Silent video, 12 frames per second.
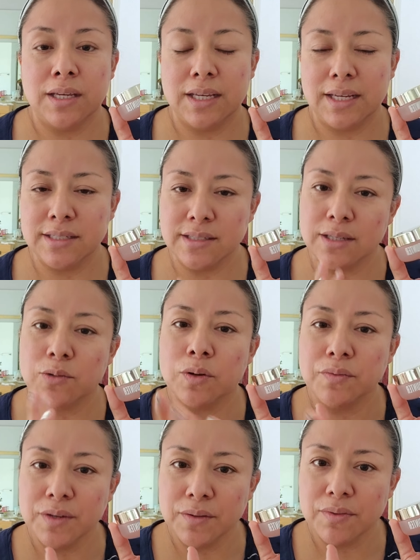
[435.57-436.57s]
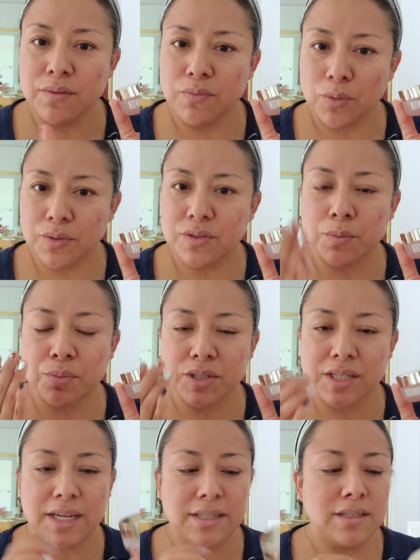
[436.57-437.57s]
it's the equivalent of the Forcer
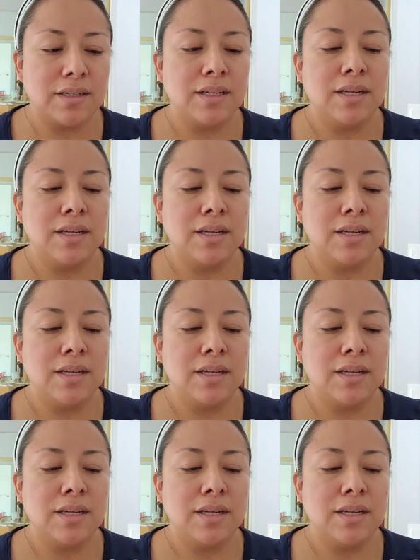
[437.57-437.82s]
Protect.